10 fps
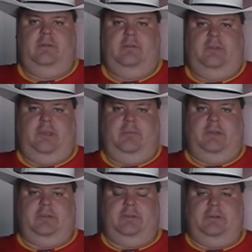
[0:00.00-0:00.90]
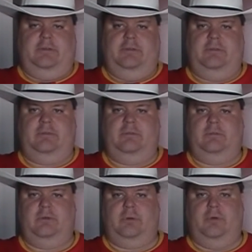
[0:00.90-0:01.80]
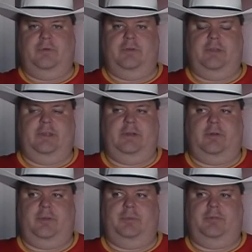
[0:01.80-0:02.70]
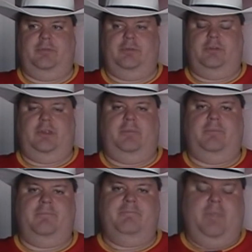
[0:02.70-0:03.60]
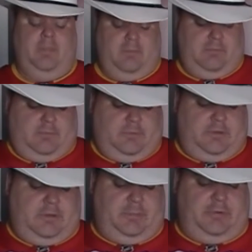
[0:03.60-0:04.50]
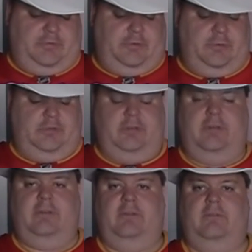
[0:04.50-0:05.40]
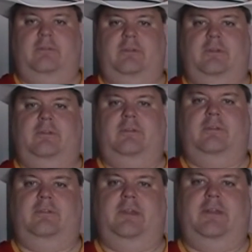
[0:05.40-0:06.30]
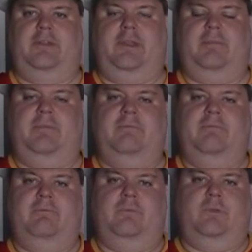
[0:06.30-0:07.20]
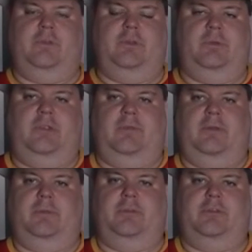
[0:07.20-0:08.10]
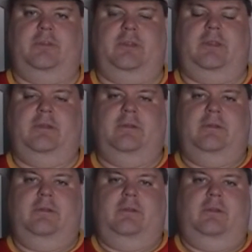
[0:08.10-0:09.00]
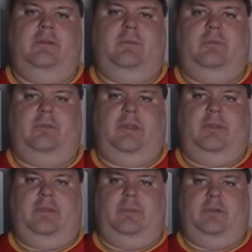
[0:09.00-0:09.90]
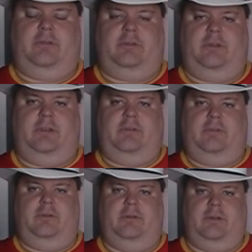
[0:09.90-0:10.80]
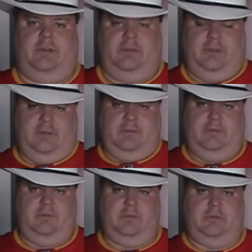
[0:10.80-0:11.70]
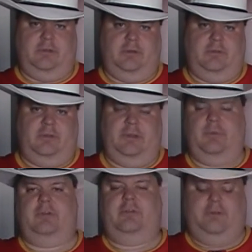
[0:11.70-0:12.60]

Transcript: team that took over the Calgary Buffaloes name when the Buffaloes, that name was a new team that was in the, then the Western Canadian Junior Hockey League, which now is the Western